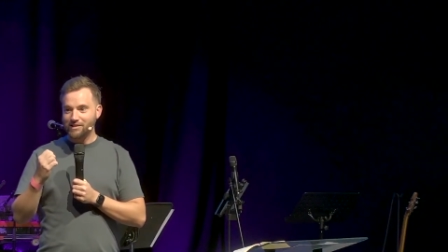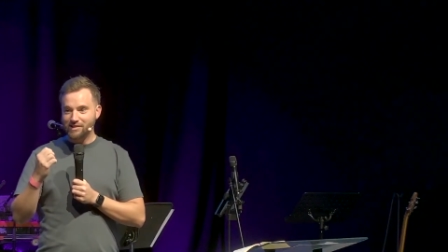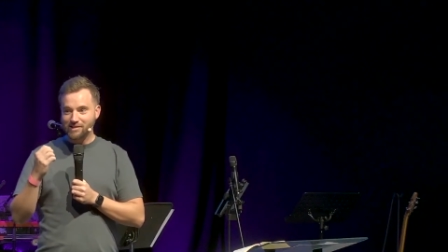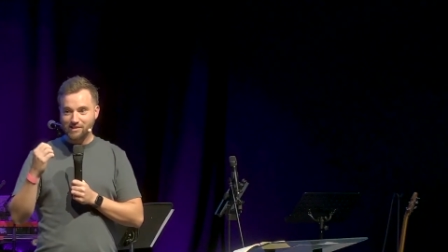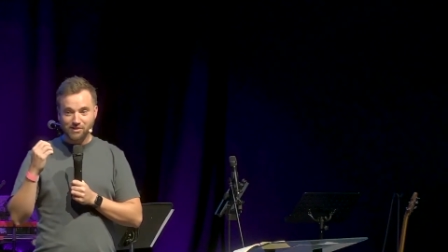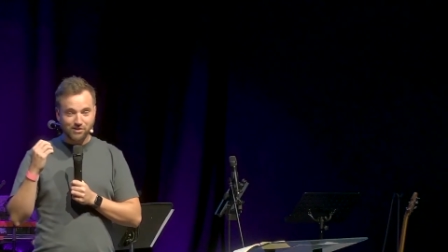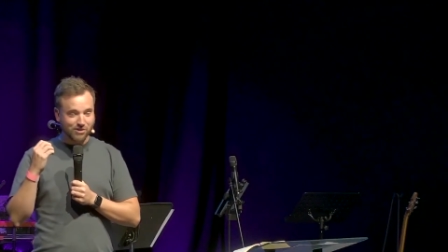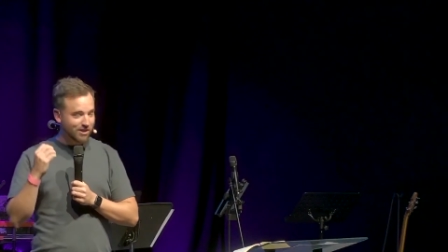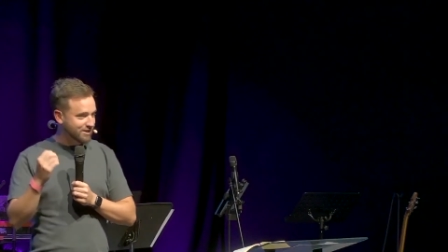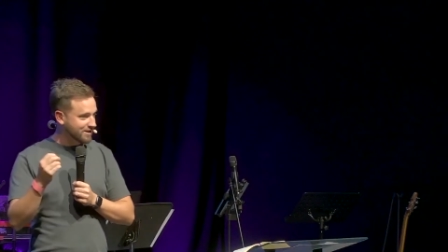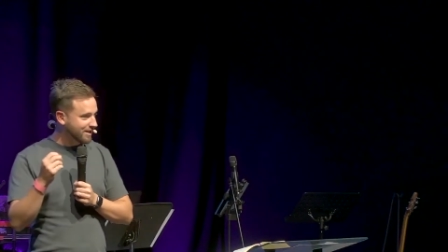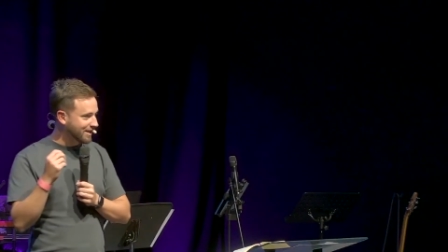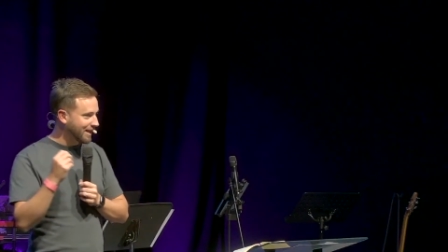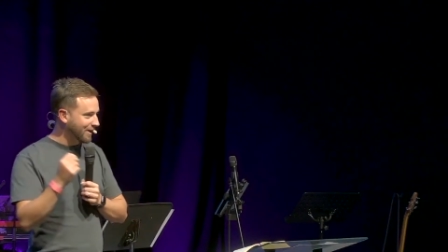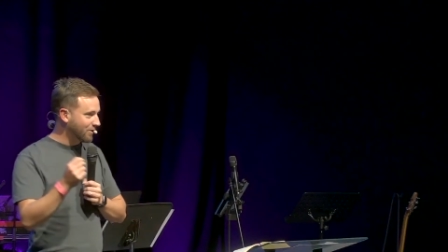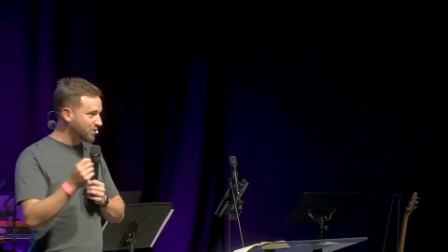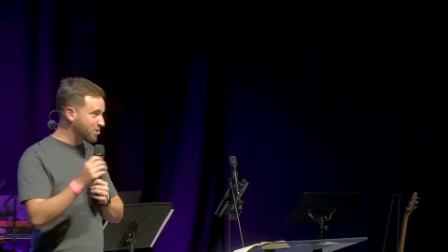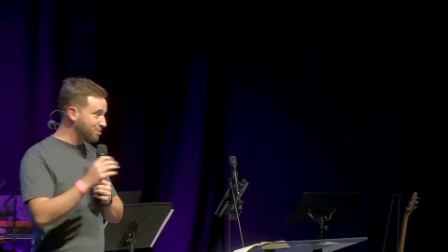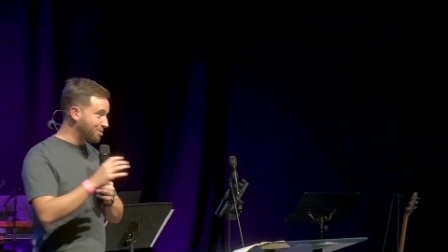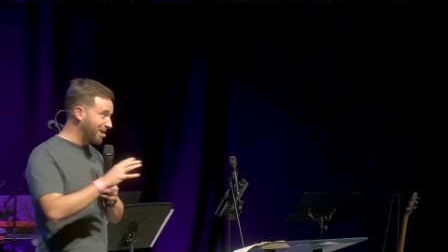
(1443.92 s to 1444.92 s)
isn't just a
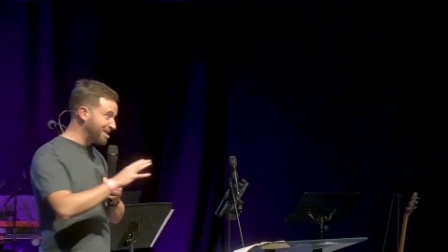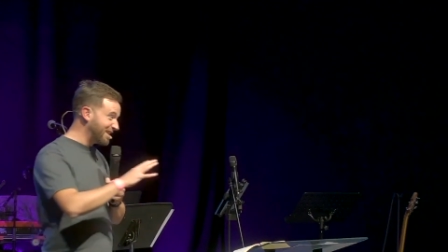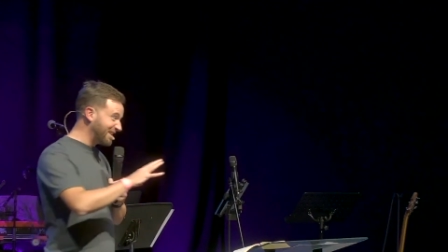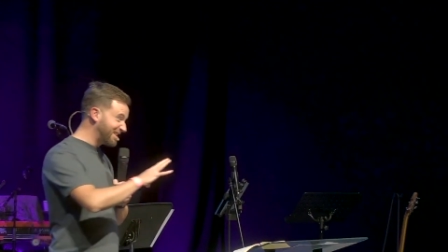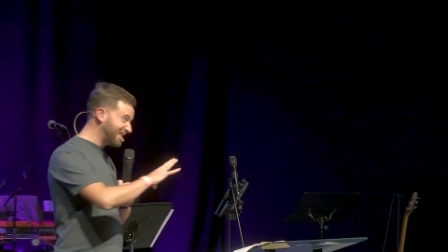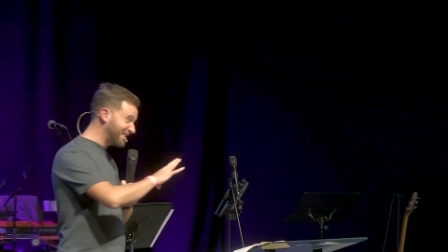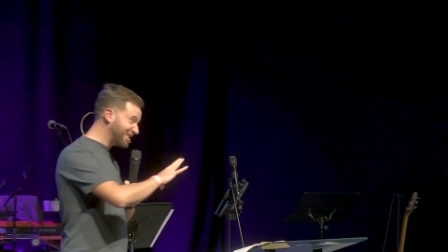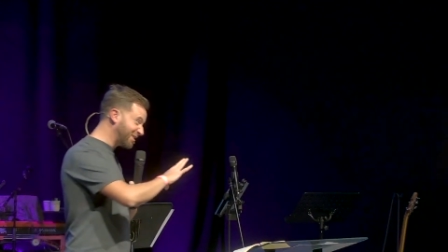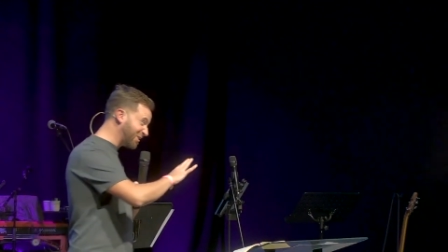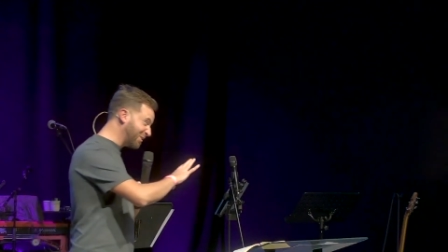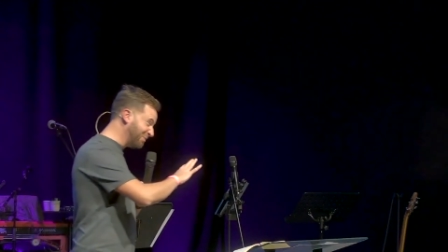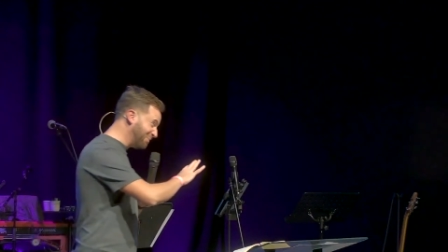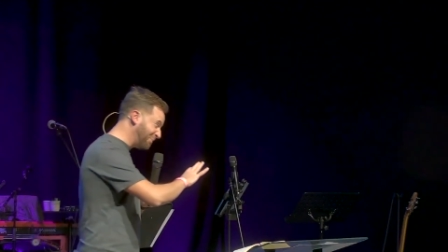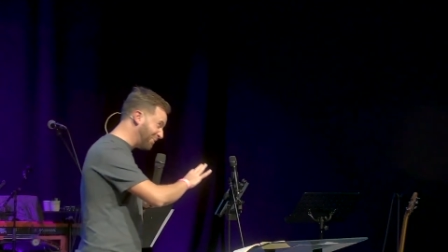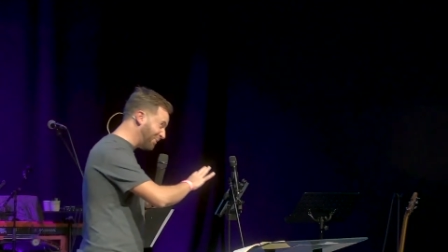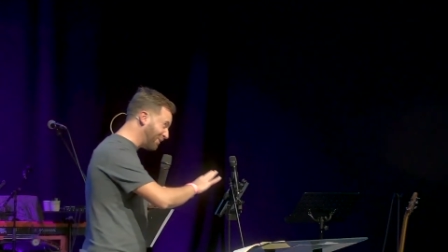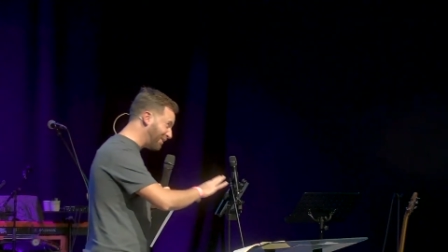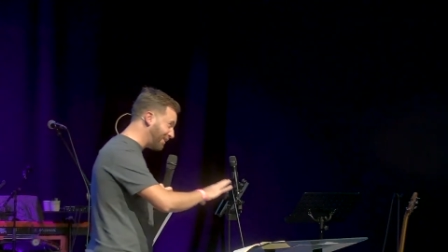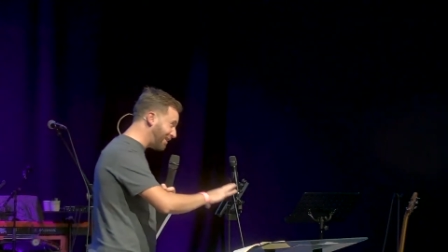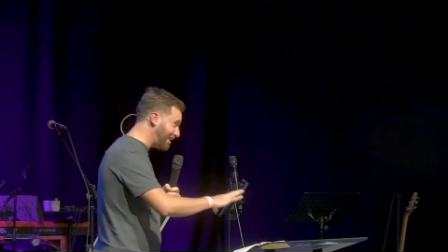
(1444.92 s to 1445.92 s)
little spray, this is
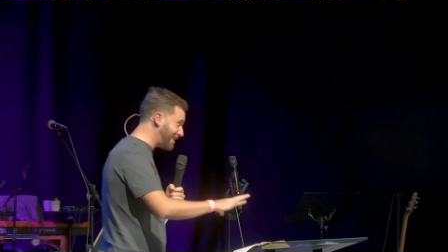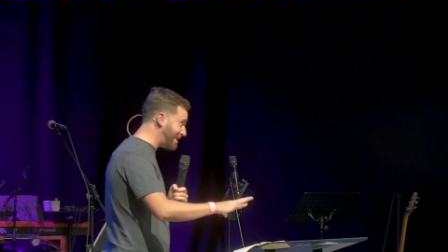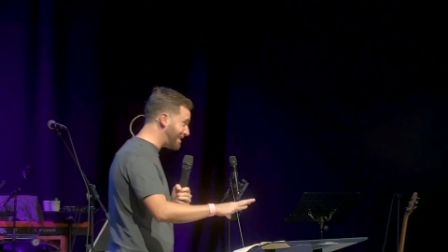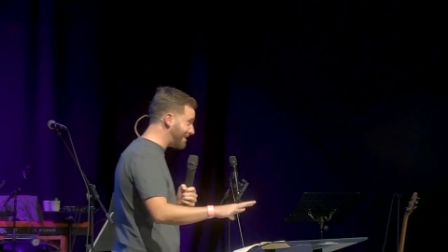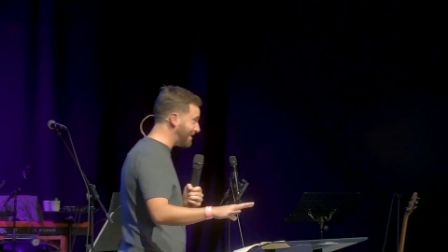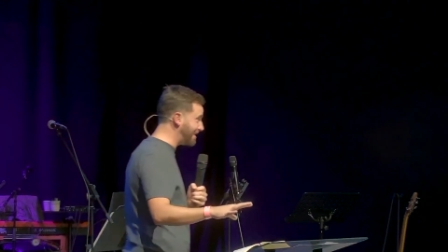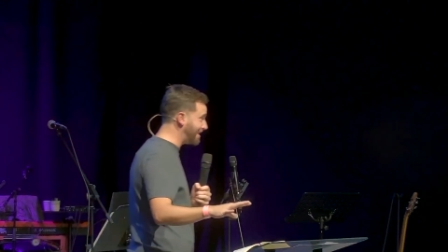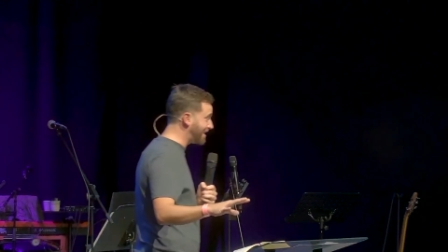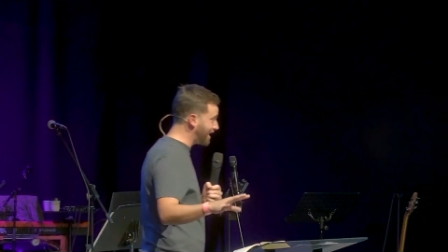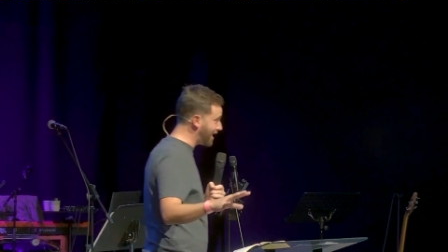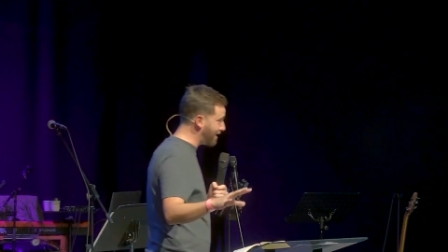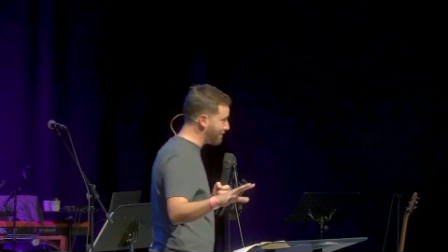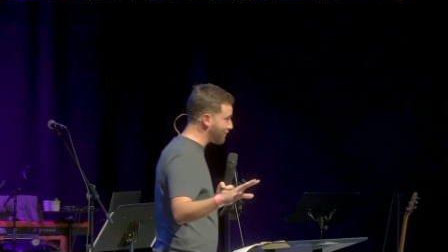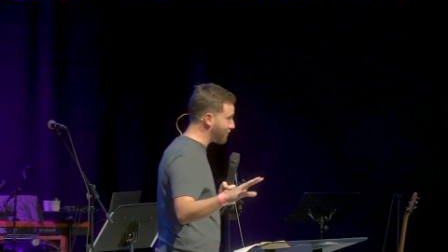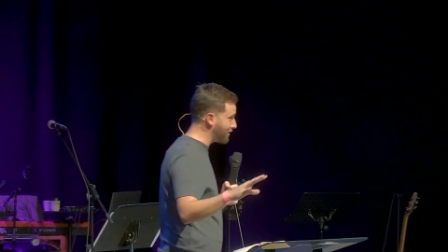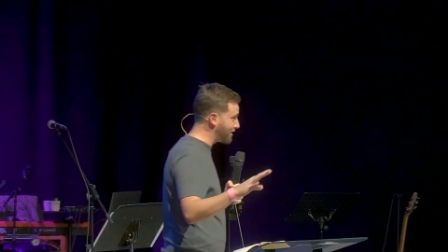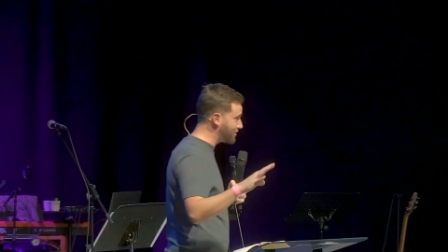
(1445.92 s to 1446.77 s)
completely covering